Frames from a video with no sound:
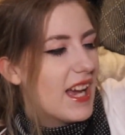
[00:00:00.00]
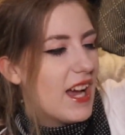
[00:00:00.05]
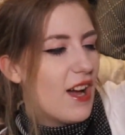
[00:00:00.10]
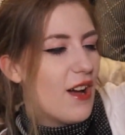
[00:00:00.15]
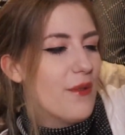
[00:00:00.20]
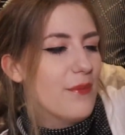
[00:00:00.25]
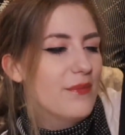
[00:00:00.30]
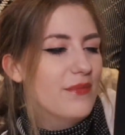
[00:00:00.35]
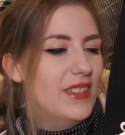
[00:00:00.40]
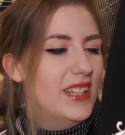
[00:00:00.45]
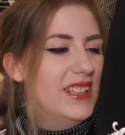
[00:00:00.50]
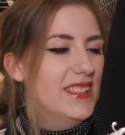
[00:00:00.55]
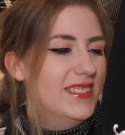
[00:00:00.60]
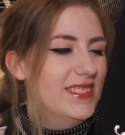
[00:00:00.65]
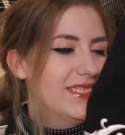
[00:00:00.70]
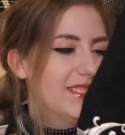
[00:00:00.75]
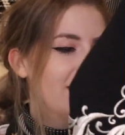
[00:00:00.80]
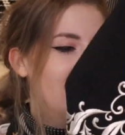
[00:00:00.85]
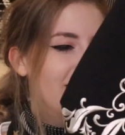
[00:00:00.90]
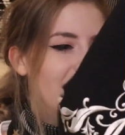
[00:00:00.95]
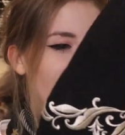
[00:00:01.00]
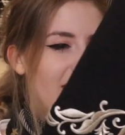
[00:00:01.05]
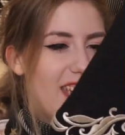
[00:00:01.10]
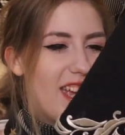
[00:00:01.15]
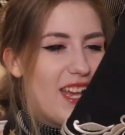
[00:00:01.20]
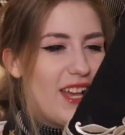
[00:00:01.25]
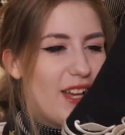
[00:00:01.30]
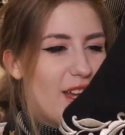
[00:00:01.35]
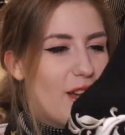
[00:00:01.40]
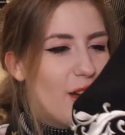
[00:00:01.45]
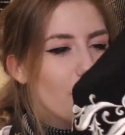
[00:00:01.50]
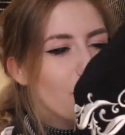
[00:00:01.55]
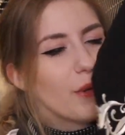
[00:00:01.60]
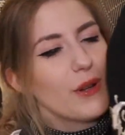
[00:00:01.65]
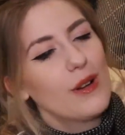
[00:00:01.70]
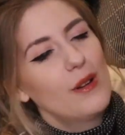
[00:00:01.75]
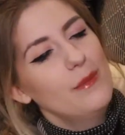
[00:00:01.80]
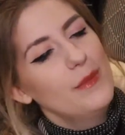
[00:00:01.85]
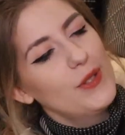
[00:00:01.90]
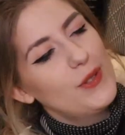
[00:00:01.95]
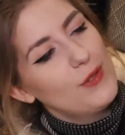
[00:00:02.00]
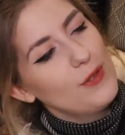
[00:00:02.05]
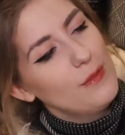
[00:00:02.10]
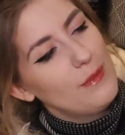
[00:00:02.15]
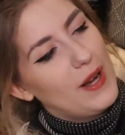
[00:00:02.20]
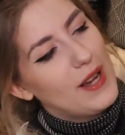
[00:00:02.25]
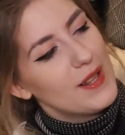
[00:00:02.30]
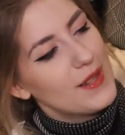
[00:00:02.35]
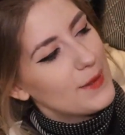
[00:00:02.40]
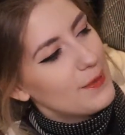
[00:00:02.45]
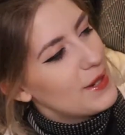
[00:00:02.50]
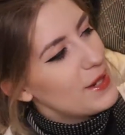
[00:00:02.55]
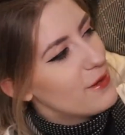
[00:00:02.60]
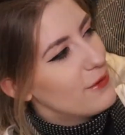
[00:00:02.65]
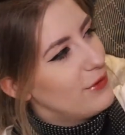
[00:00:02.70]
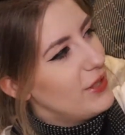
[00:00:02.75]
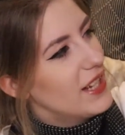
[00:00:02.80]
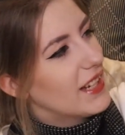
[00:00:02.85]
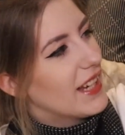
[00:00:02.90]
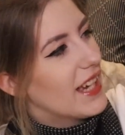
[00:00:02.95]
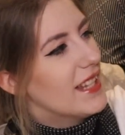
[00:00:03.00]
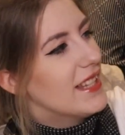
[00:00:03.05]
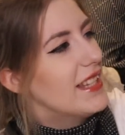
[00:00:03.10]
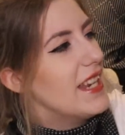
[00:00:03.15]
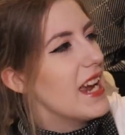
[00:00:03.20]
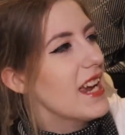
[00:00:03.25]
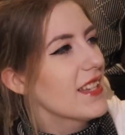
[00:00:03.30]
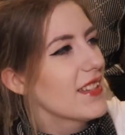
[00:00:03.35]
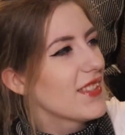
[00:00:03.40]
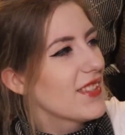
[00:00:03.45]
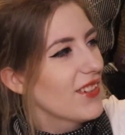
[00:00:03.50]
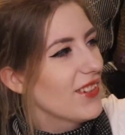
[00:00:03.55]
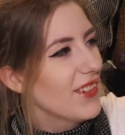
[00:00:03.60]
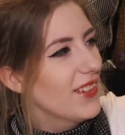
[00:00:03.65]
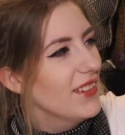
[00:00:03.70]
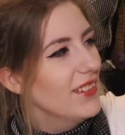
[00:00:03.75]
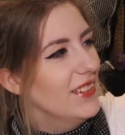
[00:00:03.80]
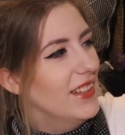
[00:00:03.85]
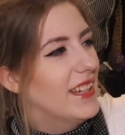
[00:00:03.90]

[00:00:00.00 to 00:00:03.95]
But it almost reminds me of like a dancer,